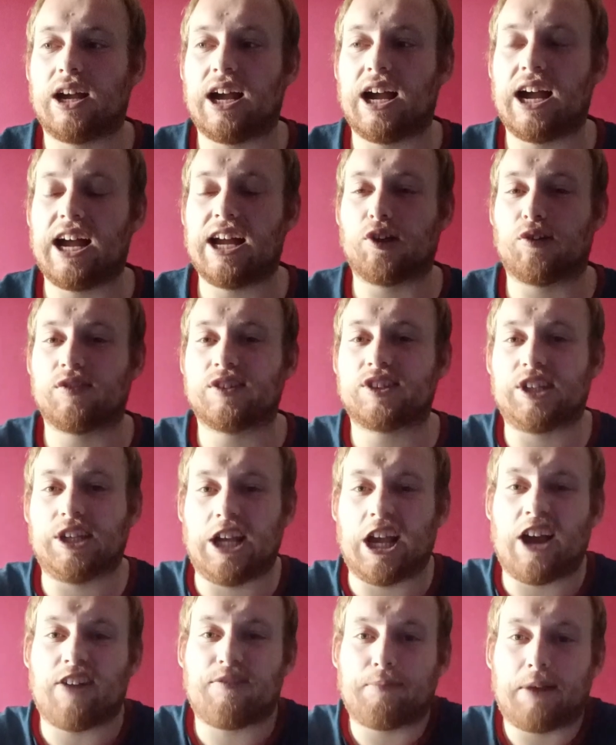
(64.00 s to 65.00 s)
and obviously
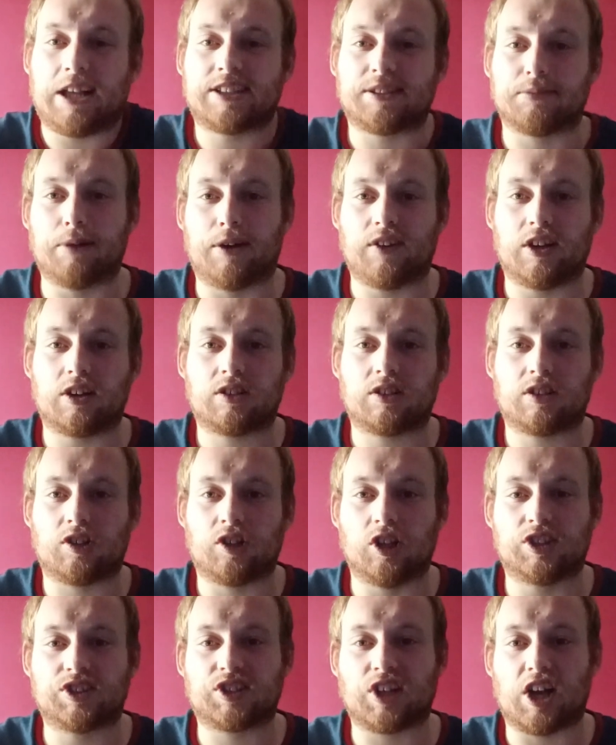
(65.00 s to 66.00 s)
you have made some other
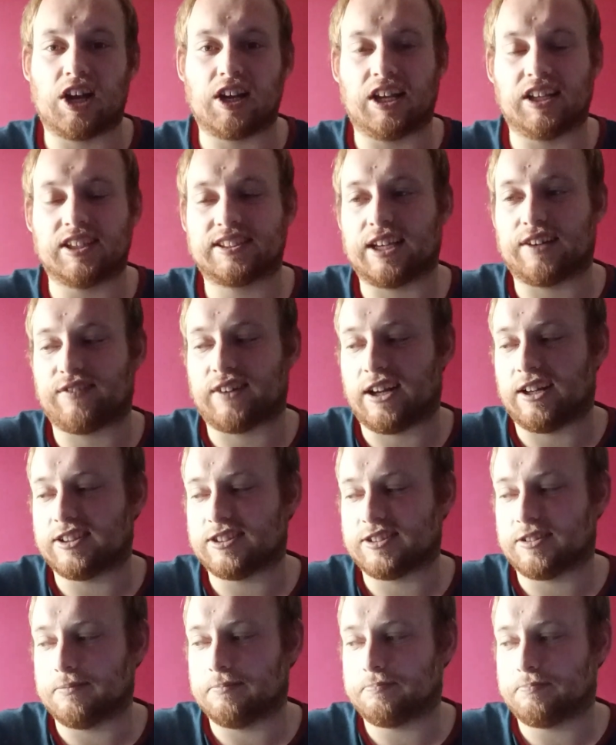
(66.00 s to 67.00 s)
good signings,
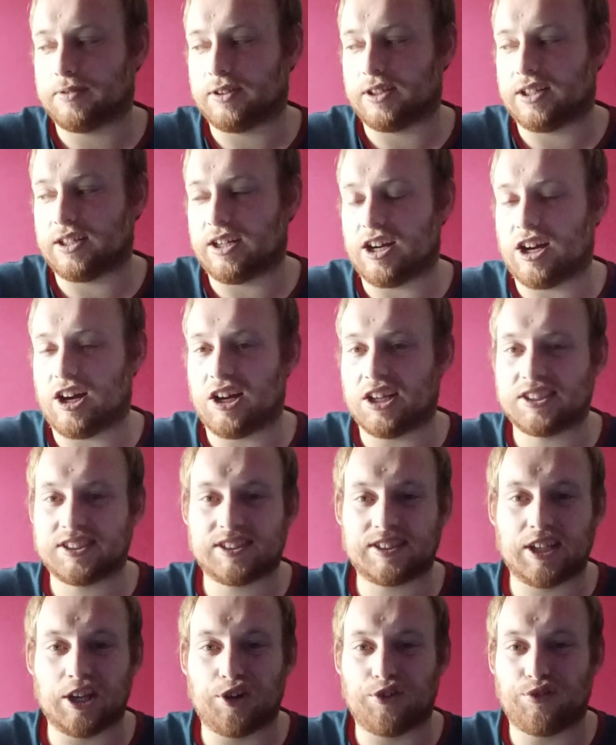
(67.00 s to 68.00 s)
Southampton, but I
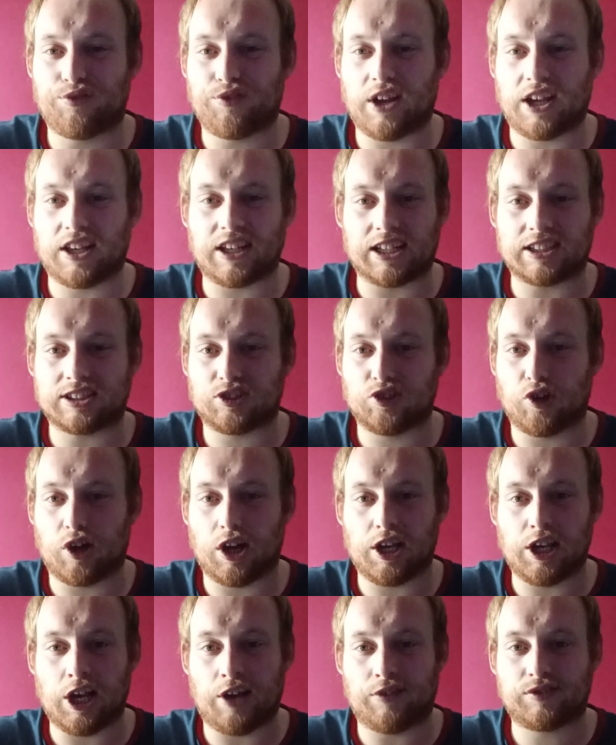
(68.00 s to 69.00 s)
still think that's
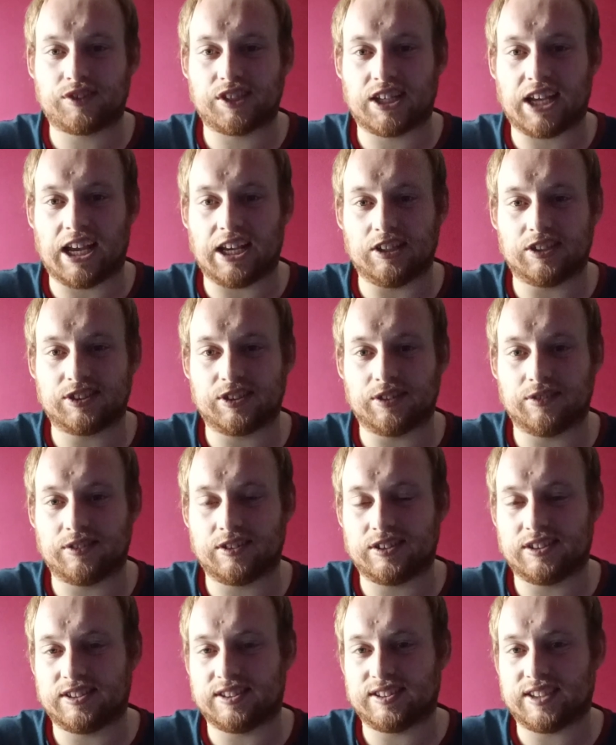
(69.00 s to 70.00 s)
not enough to get you to
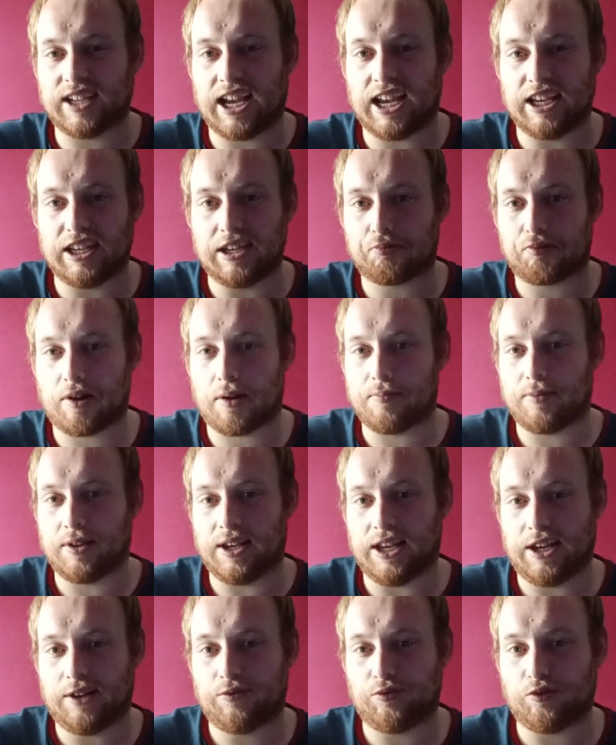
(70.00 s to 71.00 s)
stay in the
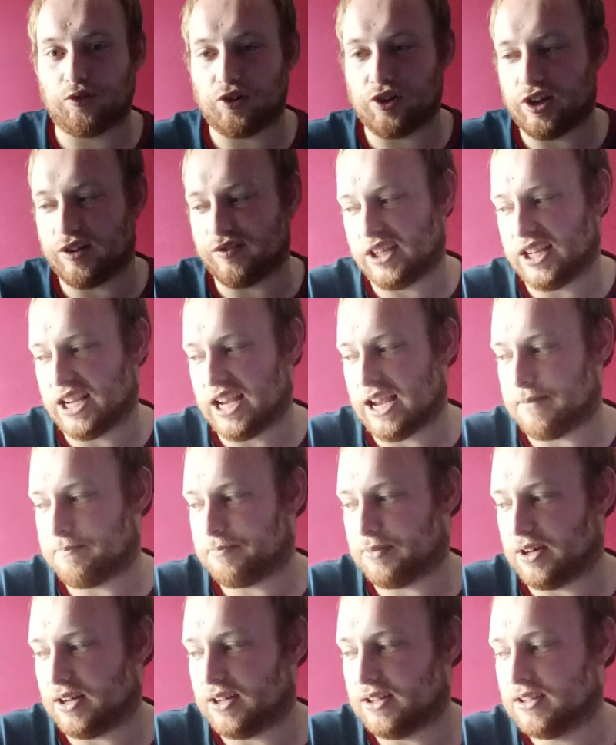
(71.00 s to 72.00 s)
Premier League for another year.
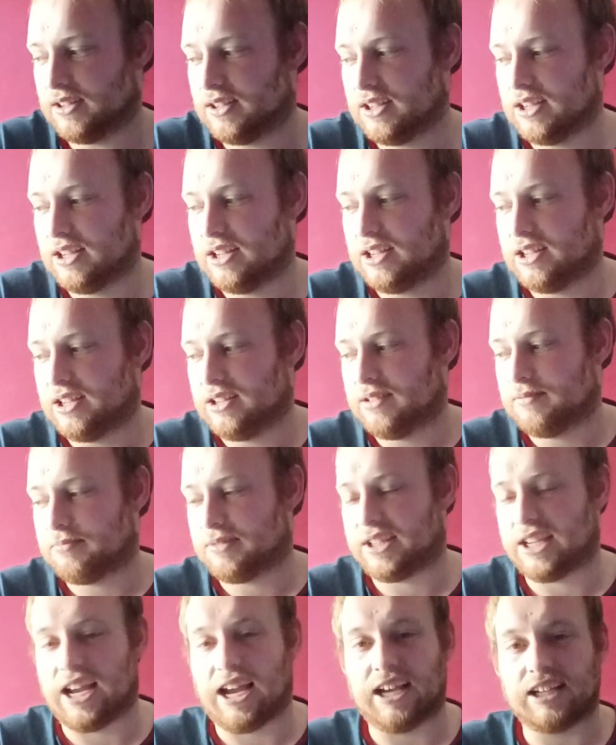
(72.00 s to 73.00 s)
But,
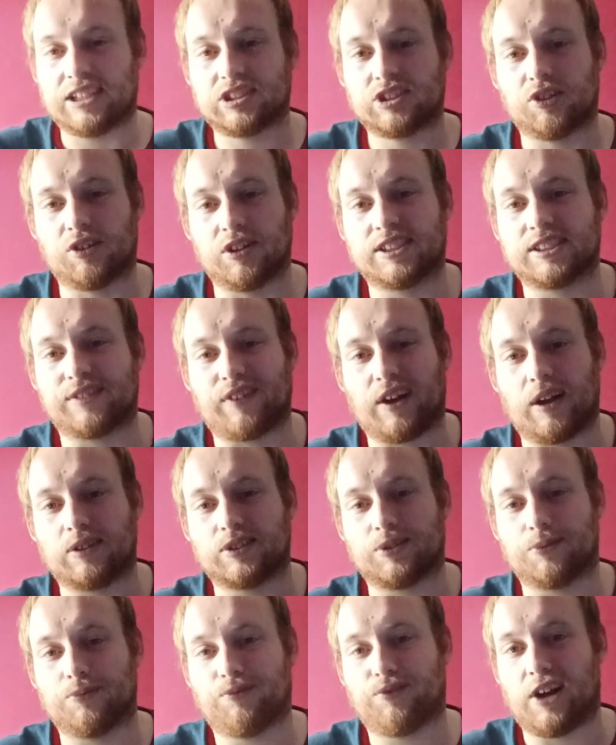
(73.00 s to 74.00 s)
but yeah, sorry
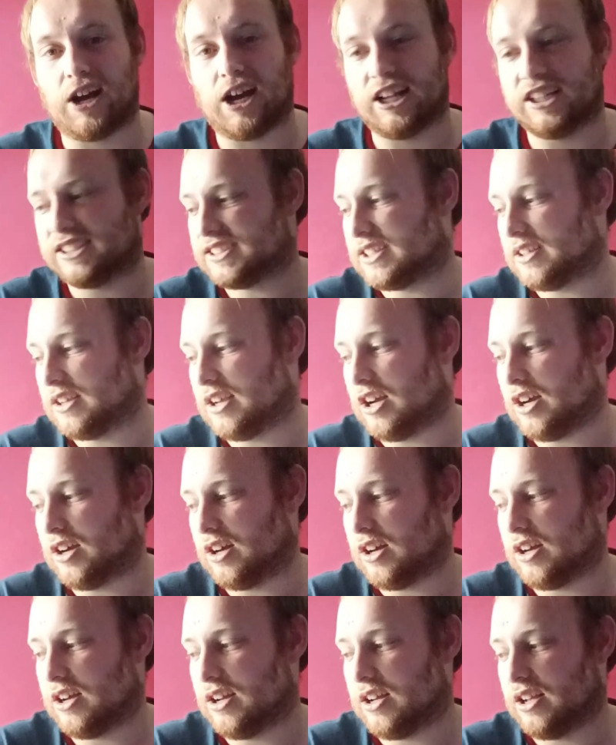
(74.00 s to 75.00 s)
Southampton fans,
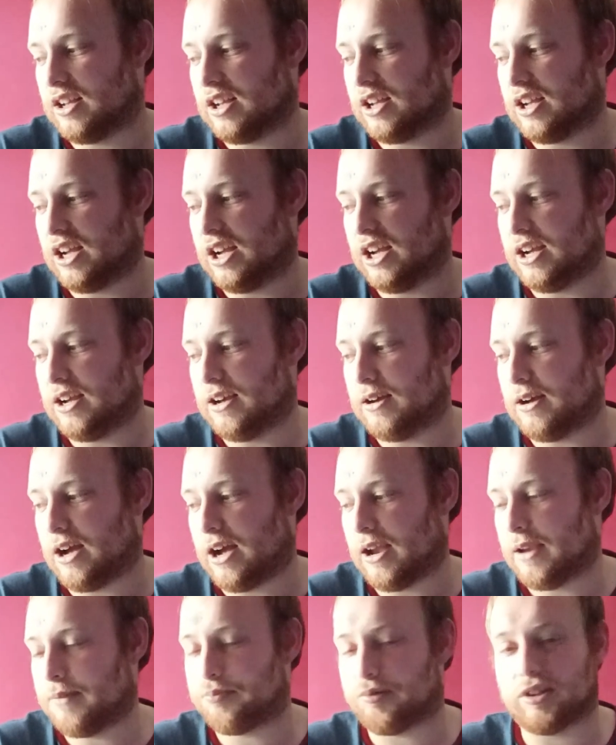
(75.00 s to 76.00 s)
uh,
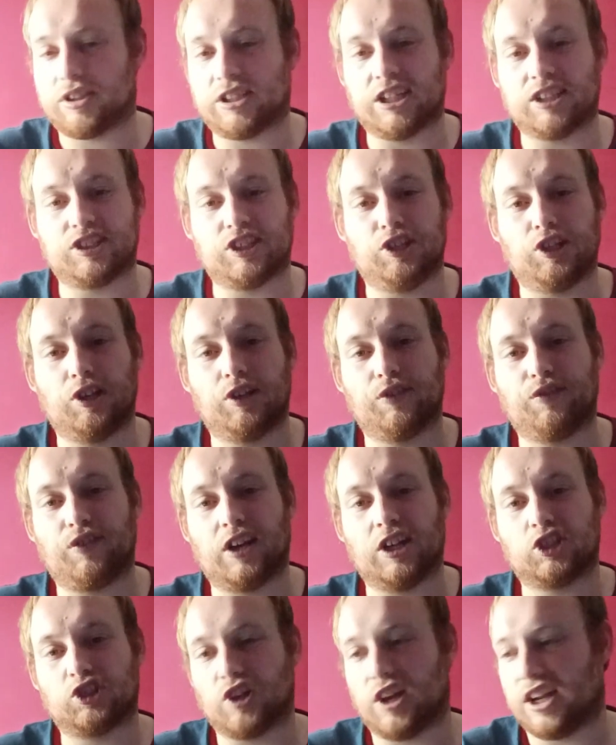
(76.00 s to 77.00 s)
I'm predicting you to
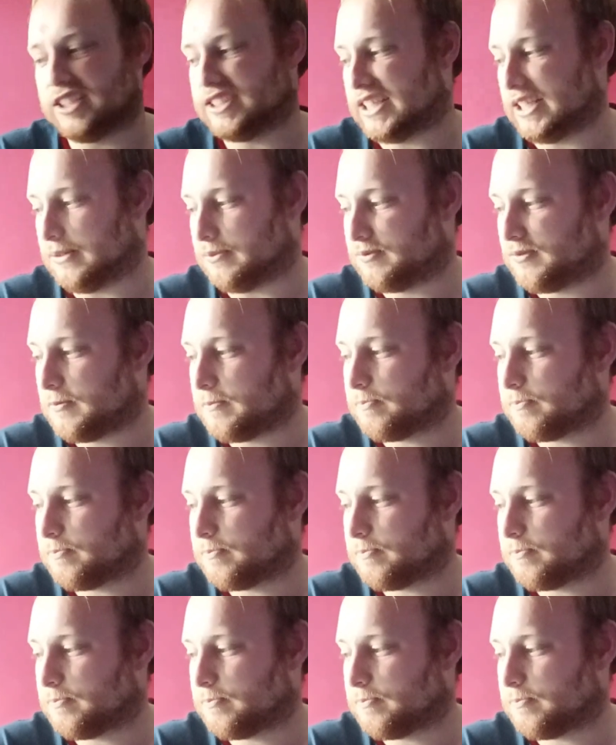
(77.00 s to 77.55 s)
finish 19th.